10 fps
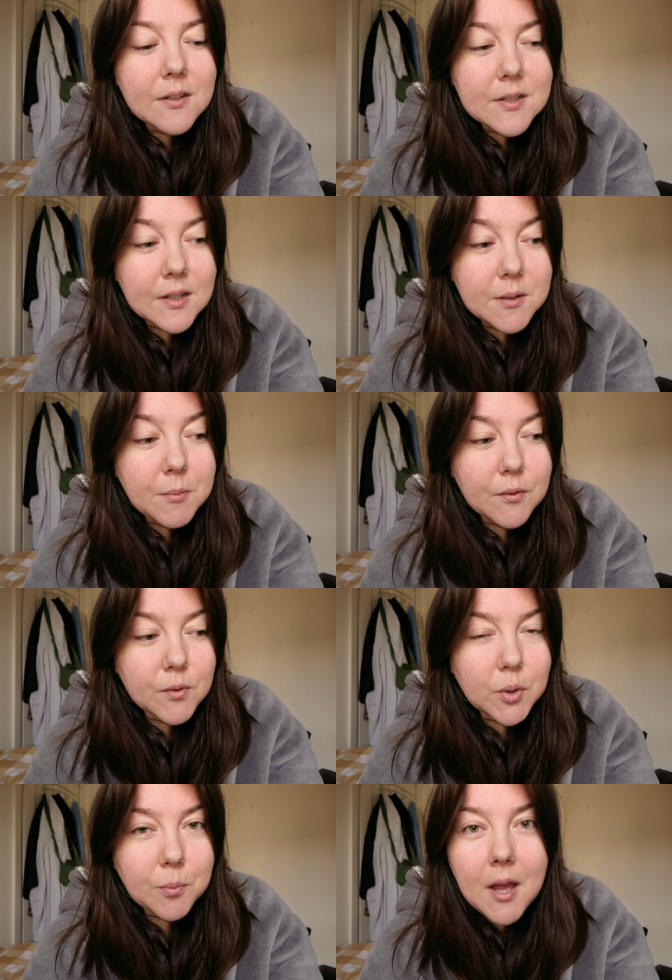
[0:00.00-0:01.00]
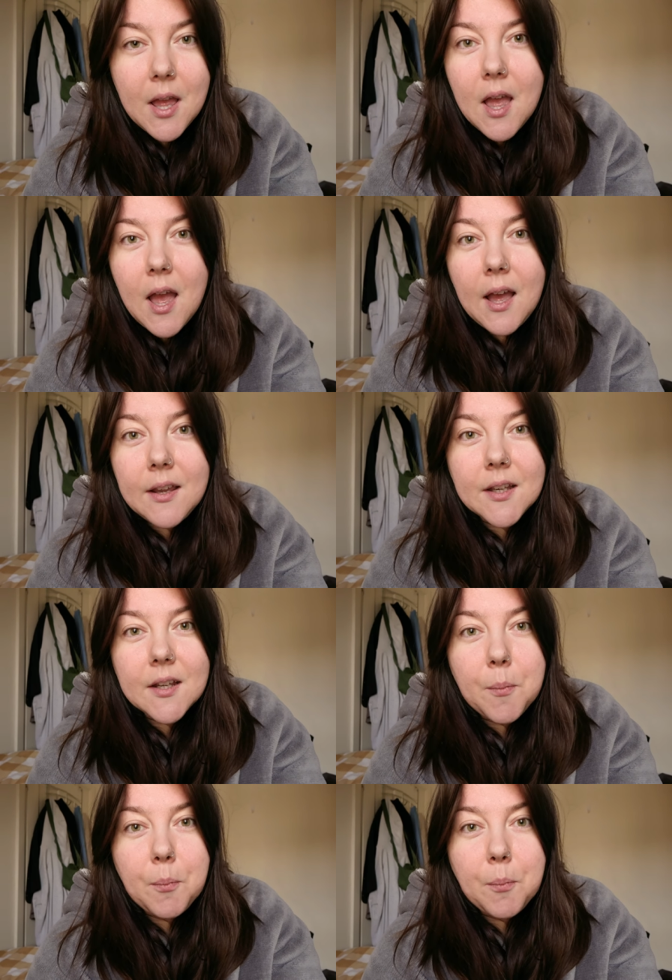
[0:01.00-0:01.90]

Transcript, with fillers: tidy my room, and kind of